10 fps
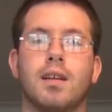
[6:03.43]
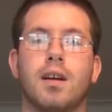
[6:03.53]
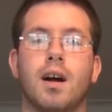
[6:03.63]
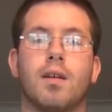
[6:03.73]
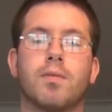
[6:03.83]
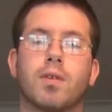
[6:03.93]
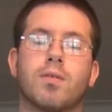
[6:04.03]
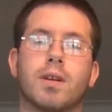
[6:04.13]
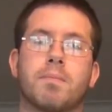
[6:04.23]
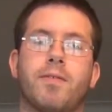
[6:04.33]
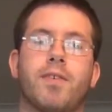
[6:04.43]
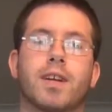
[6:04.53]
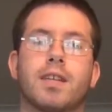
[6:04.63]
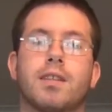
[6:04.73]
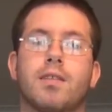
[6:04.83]
Real quick before I
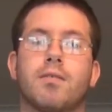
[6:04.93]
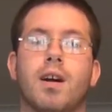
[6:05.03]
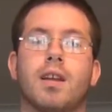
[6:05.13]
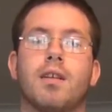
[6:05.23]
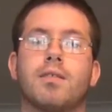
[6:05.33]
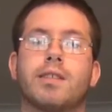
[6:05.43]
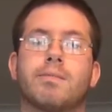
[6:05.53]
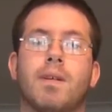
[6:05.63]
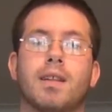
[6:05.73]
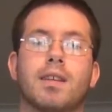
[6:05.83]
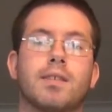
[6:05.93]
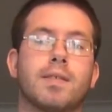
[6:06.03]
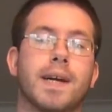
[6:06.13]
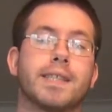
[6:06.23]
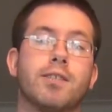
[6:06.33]
continue on, I just want to let you
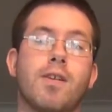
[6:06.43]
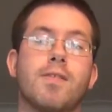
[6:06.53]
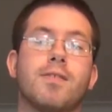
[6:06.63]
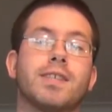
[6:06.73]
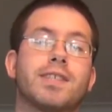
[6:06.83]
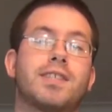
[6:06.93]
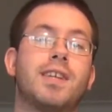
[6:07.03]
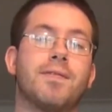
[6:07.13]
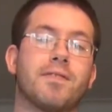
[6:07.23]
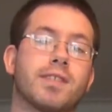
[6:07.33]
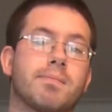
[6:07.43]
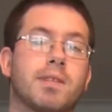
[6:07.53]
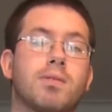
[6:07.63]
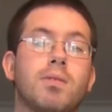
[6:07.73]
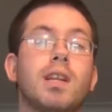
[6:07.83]
guys know there is a difference
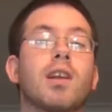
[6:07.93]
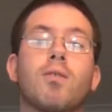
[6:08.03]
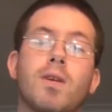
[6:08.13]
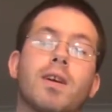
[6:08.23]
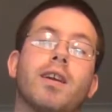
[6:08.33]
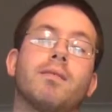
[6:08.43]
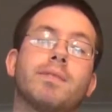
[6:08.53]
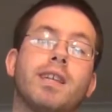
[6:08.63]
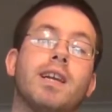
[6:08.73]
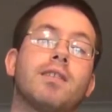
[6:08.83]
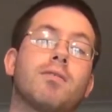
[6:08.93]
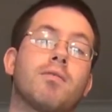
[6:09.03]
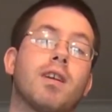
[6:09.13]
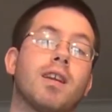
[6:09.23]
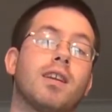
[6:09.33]
between aquariums and
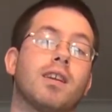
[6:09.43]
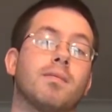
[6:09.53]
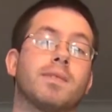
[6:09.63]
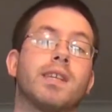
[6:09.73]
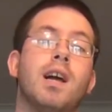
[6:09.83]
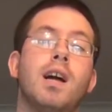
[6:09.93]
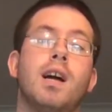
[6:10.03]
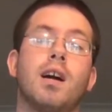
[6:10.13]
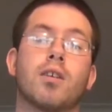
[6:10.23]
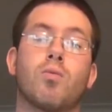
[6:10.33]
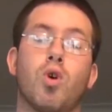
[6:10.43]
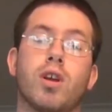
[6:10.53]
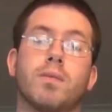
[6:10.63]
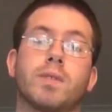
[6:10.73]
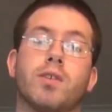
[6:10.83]
terrariums.
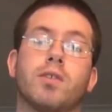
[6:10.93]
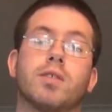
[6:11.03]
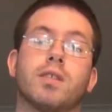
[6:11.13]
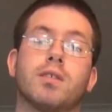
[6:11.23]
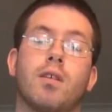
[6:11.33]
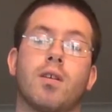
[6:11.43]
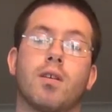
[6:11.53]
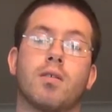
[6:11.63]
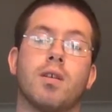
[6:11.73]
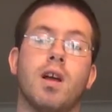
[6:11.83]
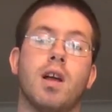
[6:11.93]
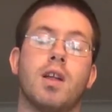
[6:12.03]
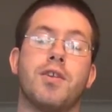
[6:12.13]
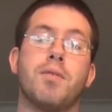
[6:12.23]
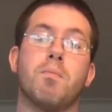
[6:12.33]
Aquariums are
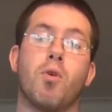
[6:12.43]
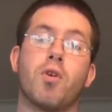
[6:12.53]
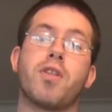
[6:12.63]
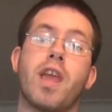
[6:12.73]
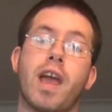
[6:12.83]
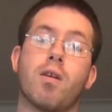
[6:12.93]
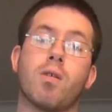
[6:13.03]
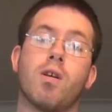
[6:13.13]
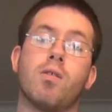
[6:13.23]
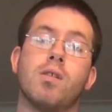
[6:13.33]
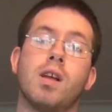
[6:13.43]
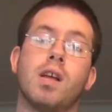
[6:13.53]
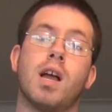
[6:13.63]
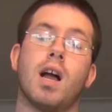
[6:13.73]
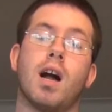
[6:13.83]
more narrow
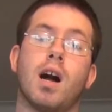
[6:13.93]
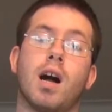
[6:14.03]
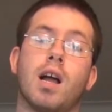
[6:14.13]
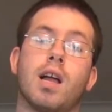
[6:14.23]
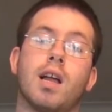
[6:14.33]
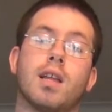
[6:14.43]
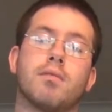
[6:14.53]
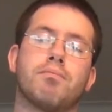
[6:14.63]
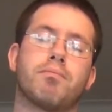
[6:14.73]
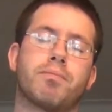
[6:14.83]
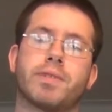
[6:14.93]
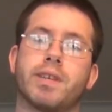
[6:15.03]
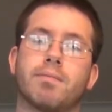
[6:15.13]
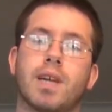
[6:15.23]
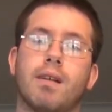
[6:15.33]
and
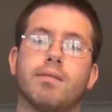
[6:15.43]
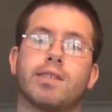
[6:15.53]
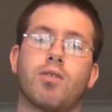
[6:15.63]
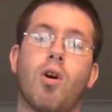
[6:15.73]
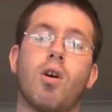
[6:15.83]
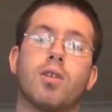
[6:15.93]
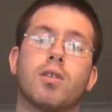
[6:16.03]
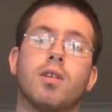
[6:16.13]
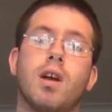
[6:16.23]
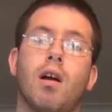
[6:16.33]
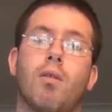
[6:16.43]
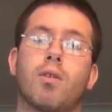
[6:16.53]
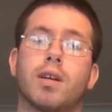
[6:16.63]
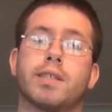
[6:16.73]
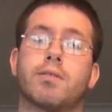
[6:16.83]
sometimes taller,
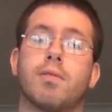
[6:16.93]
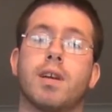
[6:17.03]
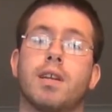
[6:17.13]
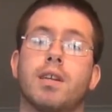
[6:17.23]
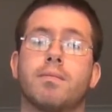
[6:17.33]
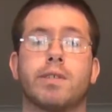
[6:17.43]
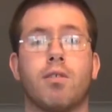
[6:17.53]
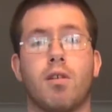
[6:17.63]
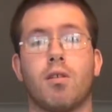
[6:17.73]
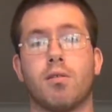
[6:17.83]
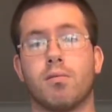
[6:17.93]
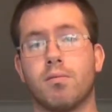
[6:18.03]
whereas terrariums are